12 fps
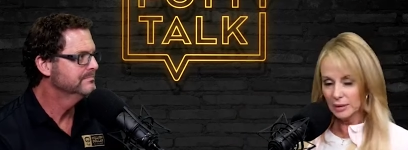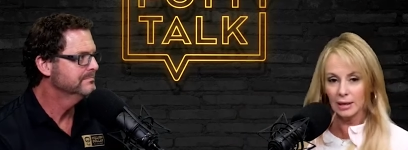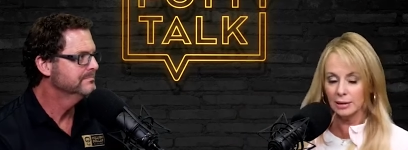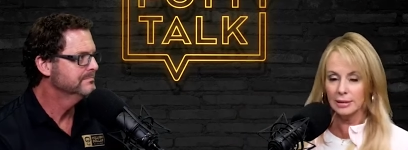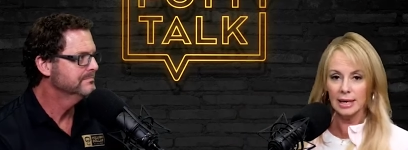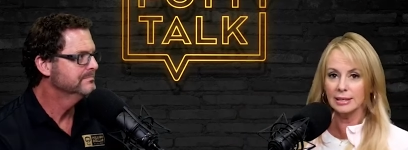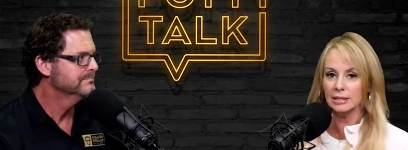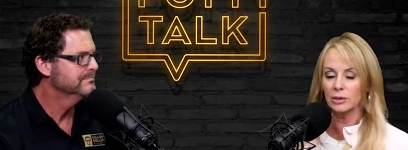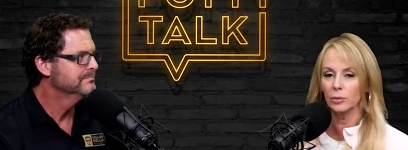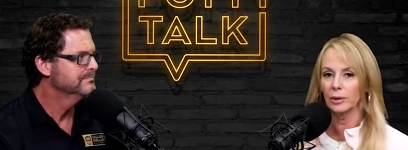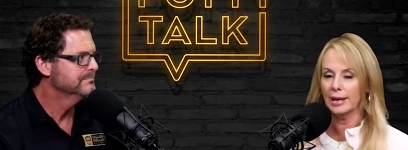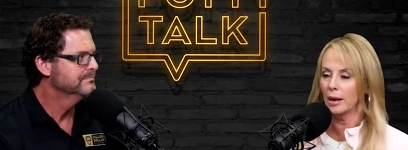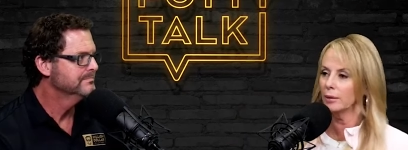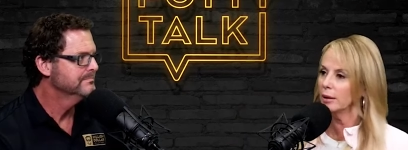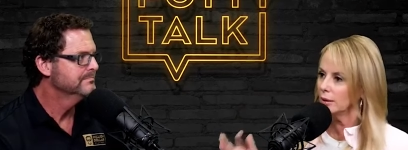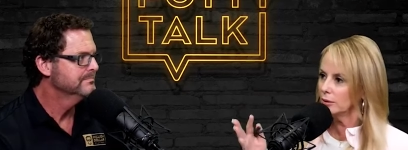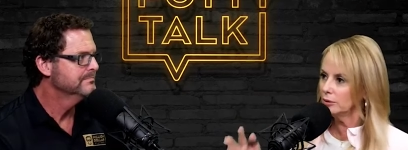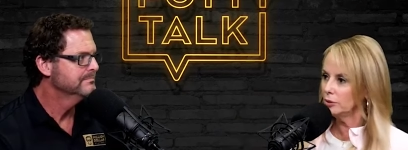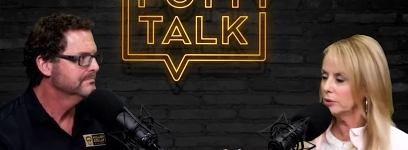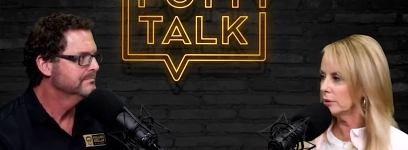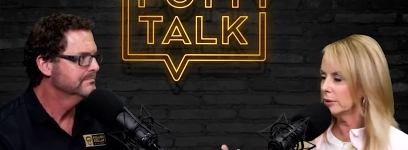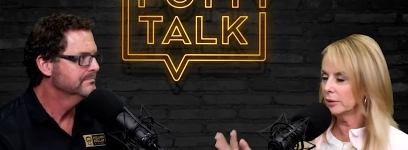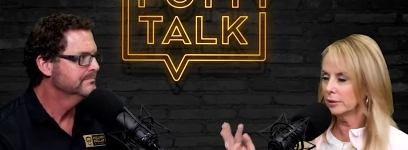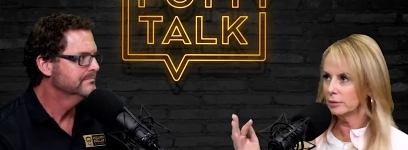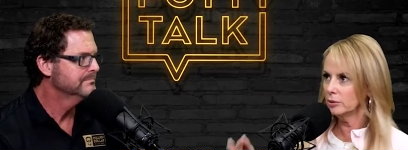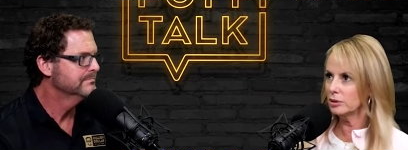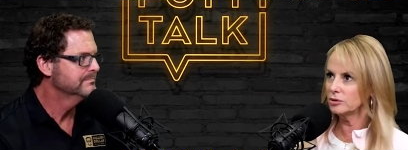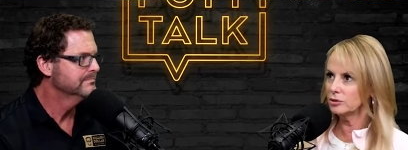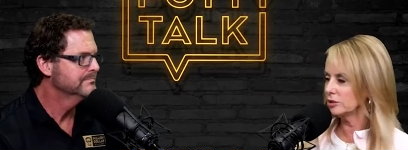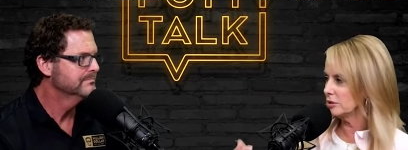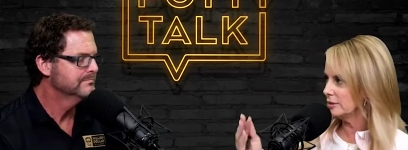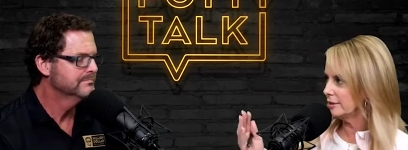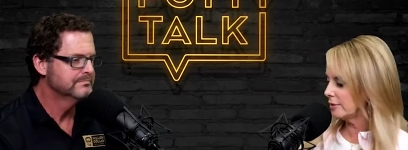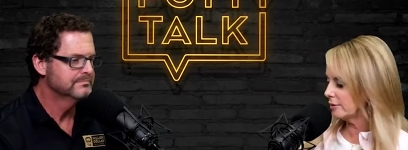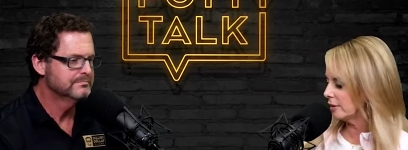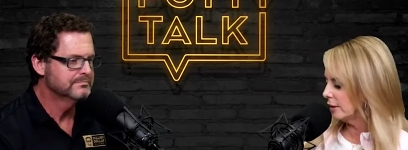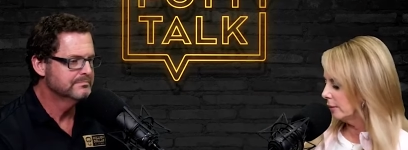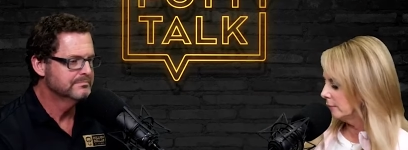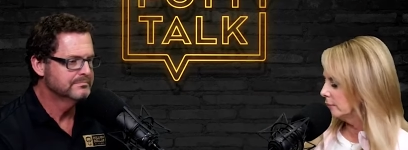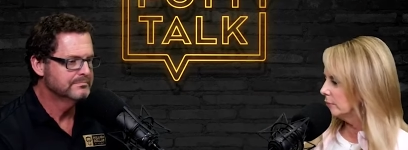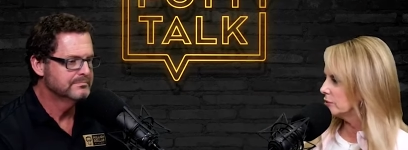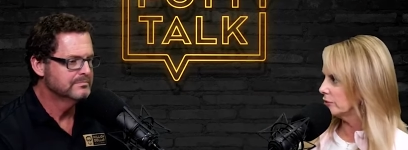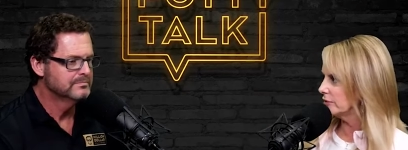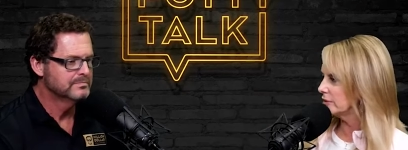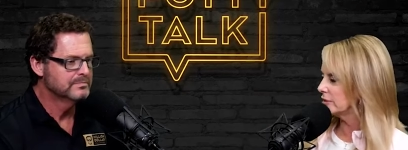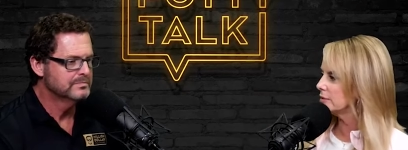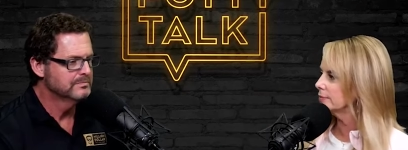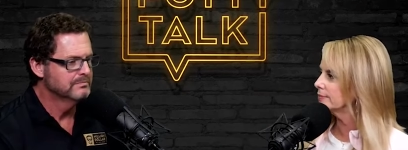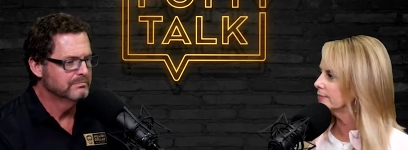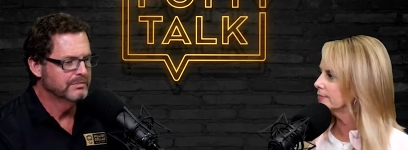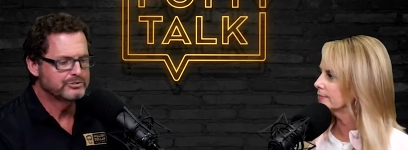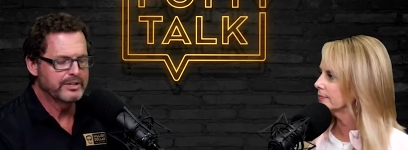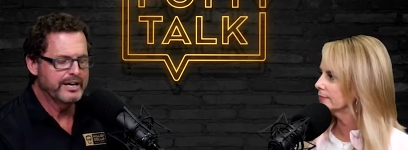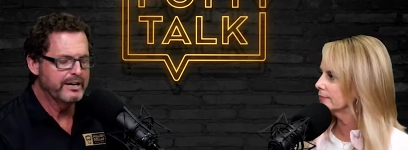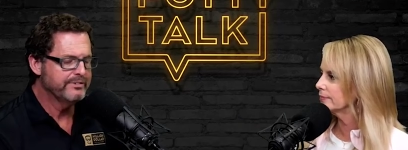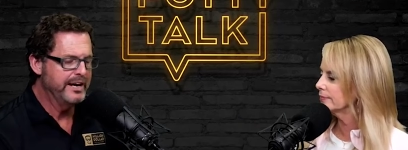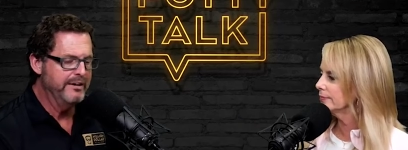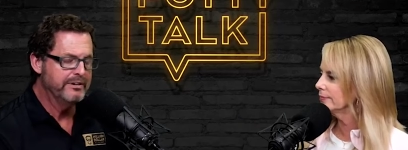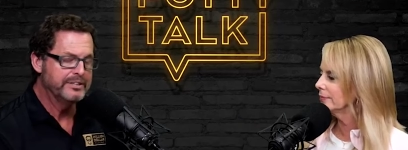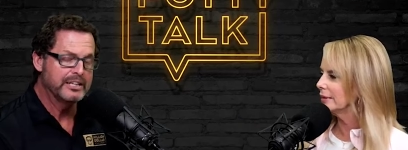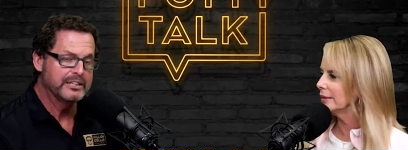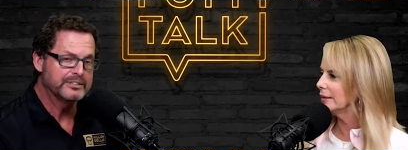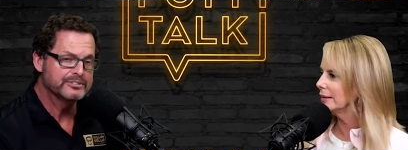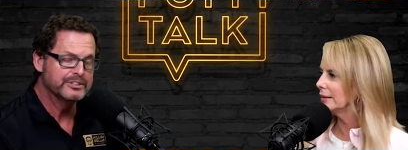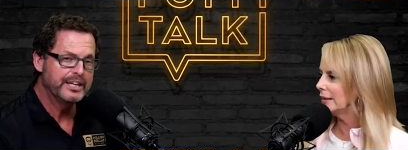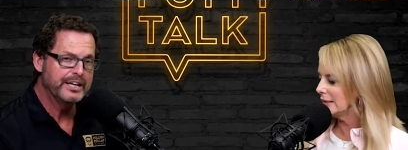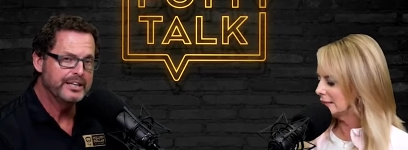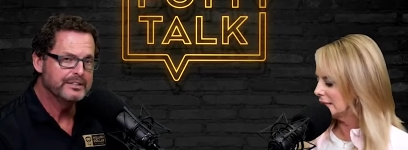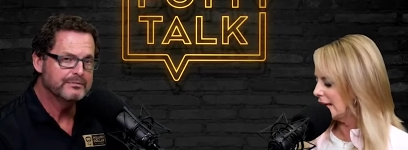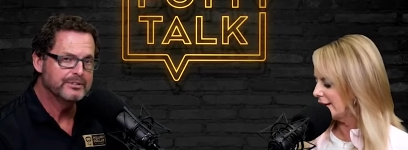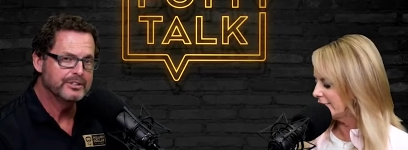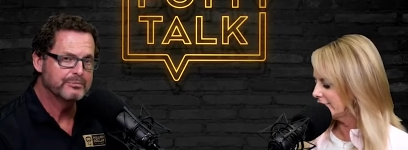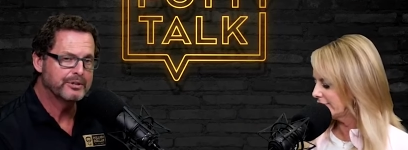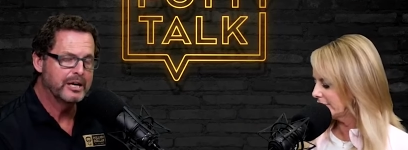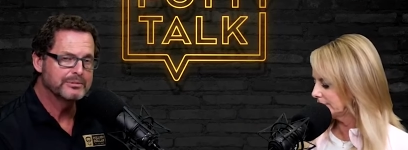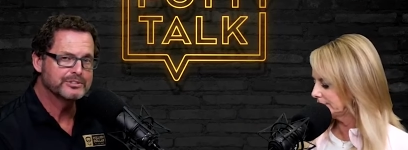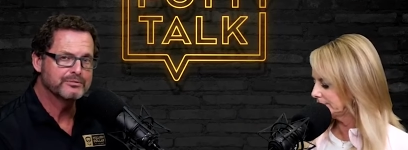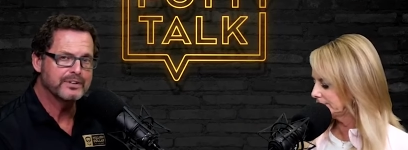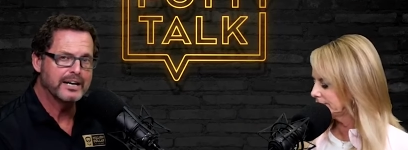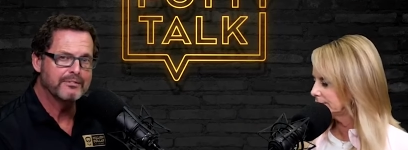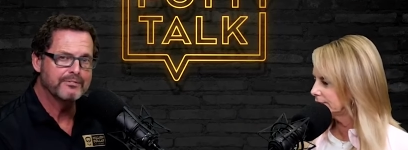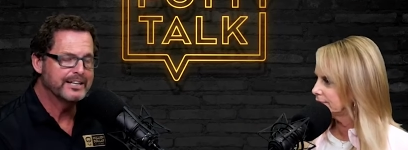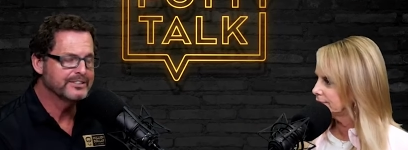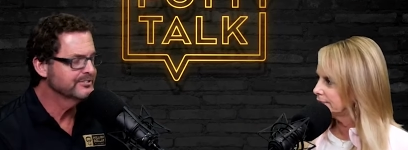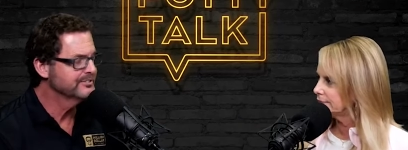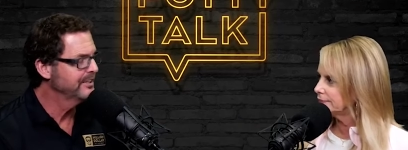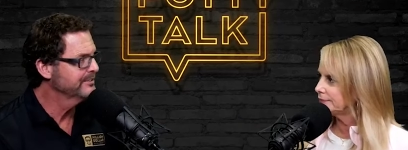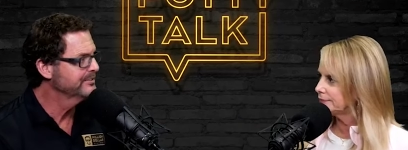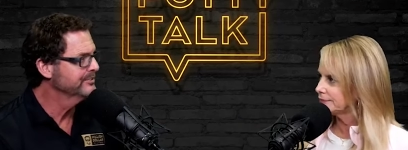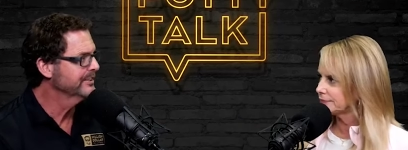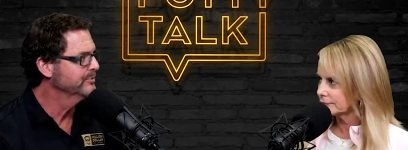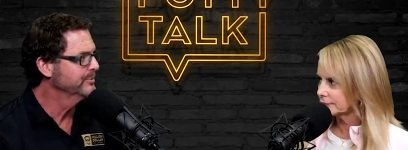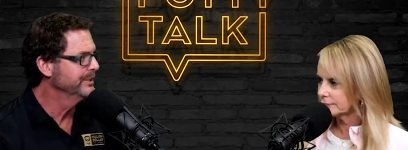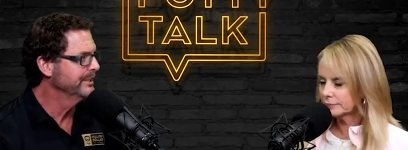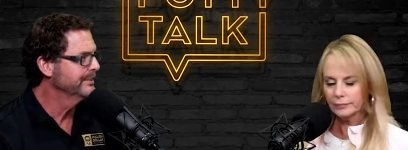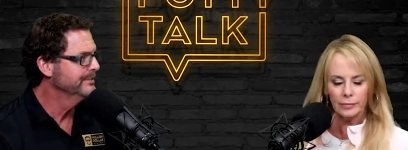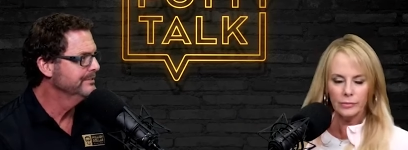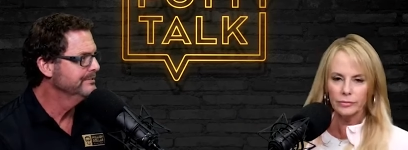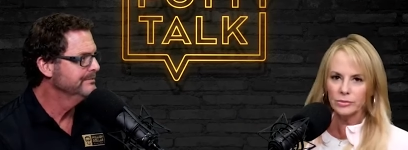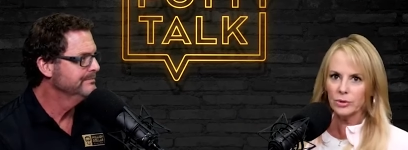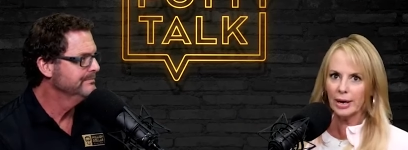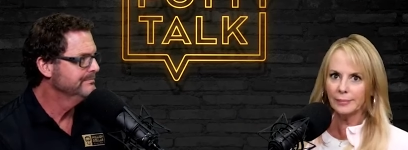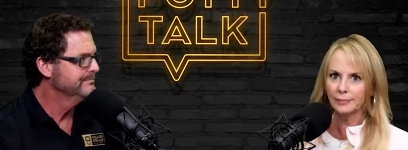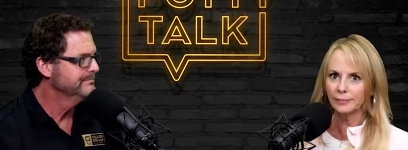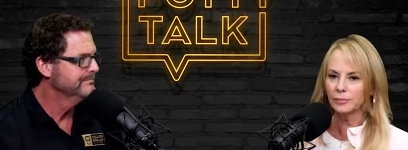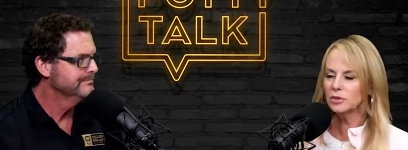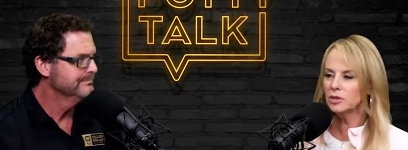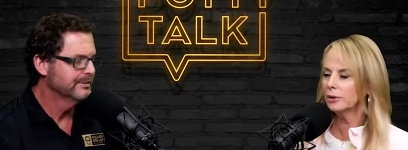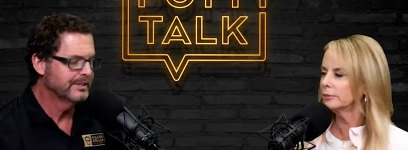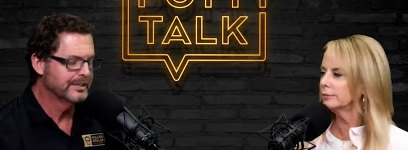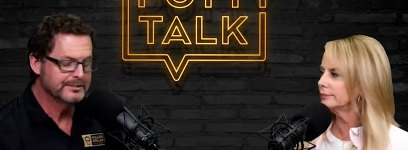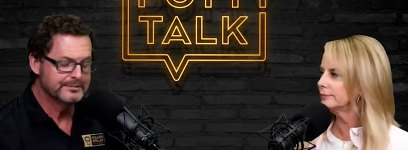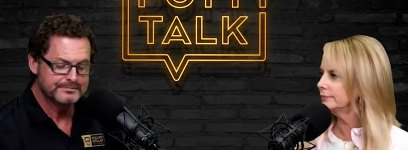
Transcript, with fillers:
Speaker 1: it, it doesn't work out. New or new construction is death. Service.
Speaker 2: Much rather have five hundred dollars today than the promise of five thousand dollars next week.
Speaker 1: That's right. So right.